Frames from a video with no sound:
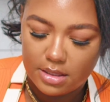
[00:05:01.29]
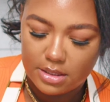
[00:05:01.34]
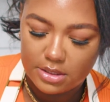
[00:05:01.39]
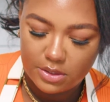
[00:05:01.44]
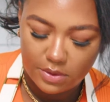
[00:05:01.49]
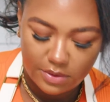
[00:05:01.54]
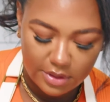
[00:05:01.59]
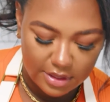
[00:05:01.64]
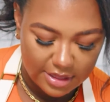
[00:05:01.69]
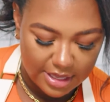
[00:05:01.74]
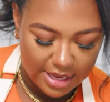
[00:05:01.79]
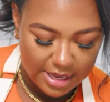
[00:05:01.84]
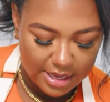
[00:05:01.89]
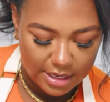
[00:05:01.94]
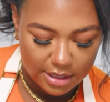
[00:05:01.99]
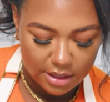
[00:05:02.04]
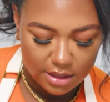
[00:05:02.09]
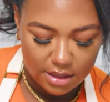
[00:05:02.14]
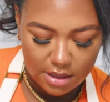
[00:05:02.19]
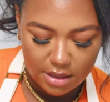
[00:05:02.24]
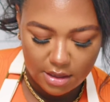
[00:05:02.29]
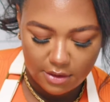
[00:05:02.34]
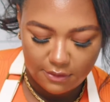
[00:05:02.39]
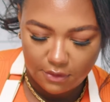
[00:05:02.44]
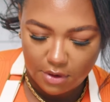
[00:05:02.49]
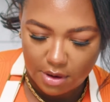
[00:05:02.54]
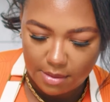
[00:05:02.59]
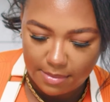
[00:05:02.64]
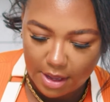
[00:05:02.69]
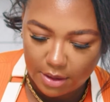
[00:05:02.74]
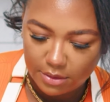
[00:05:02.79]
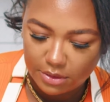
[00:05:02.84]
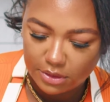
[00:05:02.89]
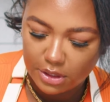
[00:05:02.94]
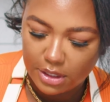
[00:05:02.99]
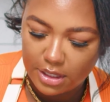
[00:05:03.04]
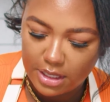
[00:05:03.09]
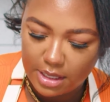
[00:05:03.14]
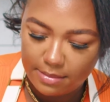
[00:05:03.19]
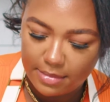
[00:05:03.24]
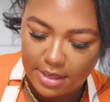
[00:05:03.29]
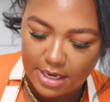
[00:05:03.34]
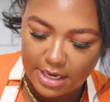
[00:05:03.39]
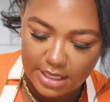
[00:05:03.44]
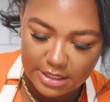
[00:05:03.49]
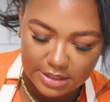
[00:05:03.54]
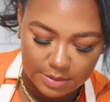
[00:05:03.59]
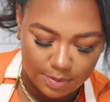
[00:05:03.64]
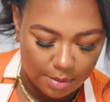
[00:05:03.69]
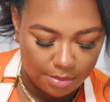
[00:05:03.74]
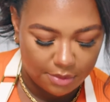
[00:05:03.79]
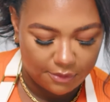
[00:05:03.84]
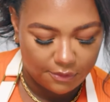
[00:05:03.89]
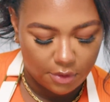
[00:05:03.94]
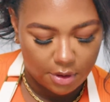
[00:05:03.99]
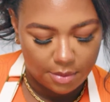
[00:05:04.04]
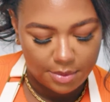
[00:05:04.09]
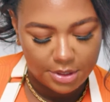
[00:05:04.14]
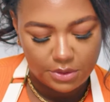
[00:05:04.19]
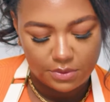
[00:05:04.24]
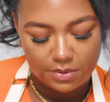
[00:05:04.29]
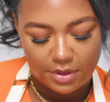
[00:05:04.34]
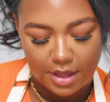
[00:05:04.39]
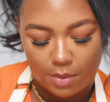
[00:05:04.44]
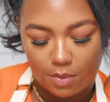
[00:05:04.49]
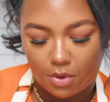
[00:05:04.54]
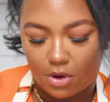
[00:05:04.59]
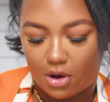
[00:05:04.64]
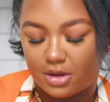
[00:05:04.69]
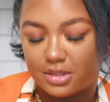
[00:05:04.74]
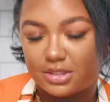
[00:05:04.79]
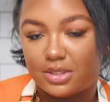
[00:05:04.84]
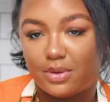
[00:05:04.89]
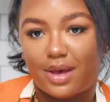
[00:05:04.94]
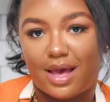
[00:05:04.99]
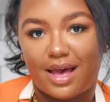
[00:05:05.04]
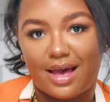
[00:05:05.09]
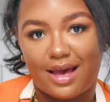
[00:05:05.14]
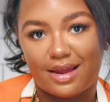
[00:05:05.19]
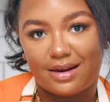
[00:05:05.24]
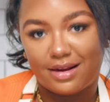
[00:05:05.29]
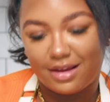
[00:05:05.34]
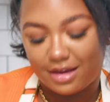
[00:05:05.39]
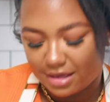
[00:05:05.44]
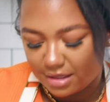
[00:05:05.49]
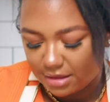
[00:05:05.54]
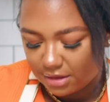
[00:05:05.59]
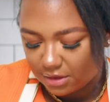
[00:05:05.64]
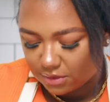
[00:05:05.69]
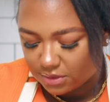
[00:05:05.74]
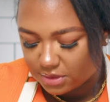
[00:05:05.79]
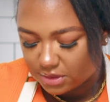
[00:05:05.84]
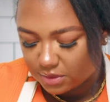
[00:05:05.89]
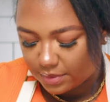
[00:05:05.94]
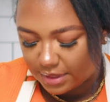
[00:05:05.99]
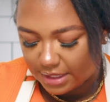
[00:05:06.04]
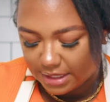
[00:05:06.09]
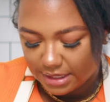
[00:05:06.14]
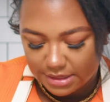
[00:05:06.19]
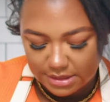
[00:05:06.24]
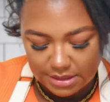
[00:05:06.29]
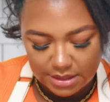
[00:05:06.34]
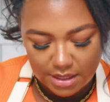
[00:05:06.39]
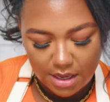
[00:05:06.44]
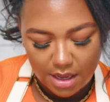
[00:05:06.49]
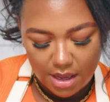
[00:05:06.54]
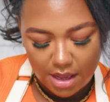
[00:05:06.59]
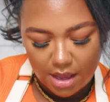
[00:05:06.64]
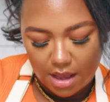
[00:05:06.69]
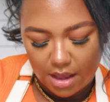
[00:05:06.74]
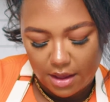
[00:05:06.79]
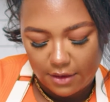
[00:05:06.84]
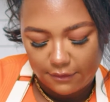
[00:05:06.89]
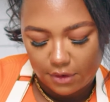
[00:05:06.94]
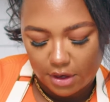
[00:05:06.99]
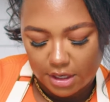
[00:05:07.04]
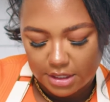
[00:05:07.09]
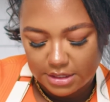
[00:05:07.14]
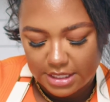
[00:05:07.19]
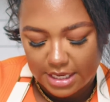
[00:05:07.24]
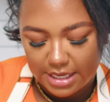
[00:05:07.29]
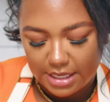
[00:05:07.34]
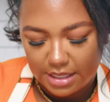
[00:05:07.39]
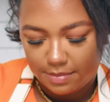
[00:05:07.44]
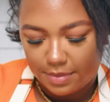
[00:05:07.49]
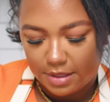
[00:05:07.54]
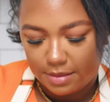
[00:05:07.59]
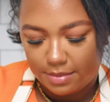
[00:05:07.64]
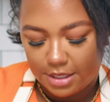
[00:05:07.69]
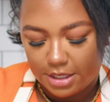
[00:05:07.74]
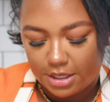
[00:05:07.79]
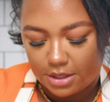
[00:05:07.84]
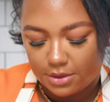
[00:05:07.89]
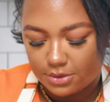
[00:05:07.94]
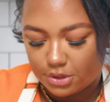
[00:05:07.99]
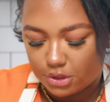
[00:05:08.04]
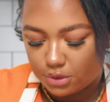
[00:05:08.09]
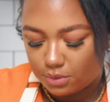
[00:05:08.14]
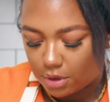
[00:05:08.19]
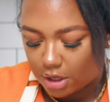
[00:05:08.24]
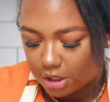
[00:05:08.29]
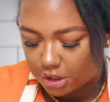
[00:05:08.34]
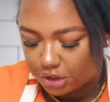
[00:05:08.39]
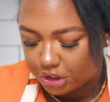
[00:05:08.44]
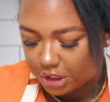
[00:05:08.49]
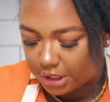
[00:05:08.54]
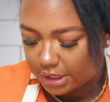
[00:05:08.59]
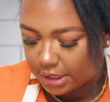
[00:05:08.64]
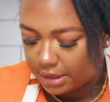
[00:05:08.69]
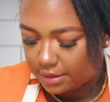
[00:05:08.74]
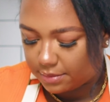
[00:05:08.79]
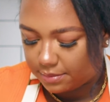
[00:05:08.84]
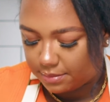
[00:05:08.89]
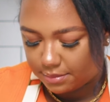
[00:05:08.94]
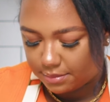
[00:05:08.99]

so that they can cook for about 30 minutes. But before we do that, we'll also add a good little squeeze of our tangy BBQ to our chicken.